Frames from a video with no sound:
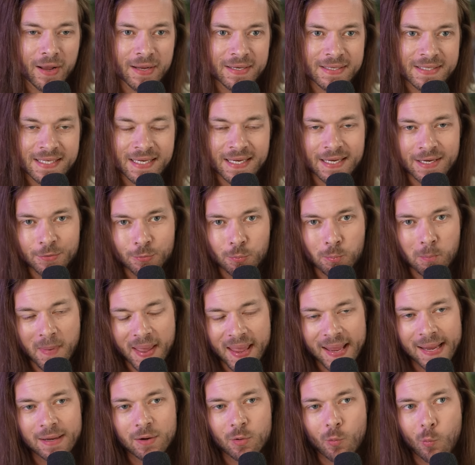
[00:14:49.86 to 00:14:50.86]
I did
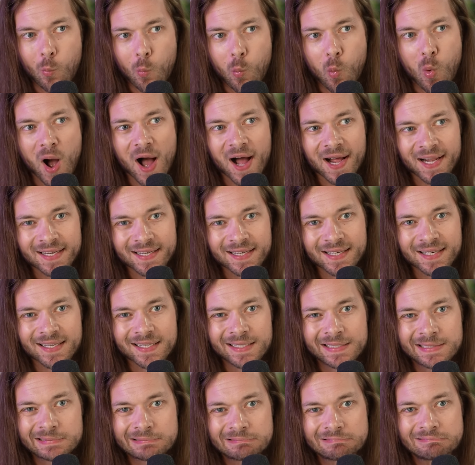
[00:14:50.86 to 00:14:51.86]
make one
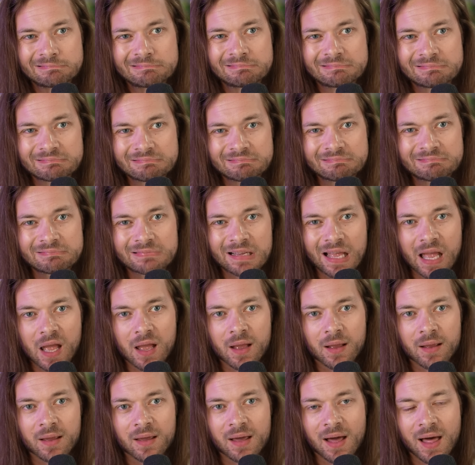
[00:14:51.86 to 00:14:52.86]

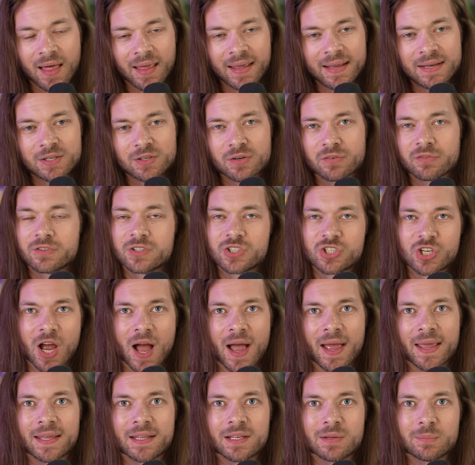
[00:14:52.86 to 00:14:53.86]
kind of
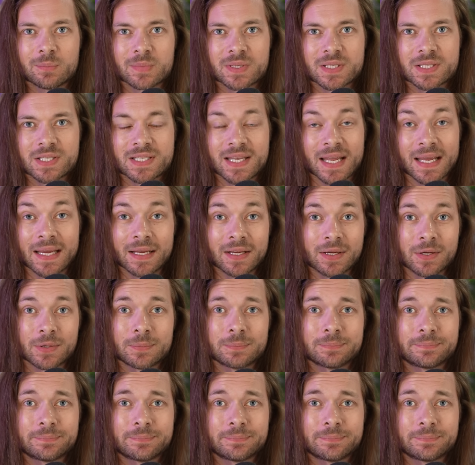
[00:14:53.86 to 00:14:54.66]
giant mistake.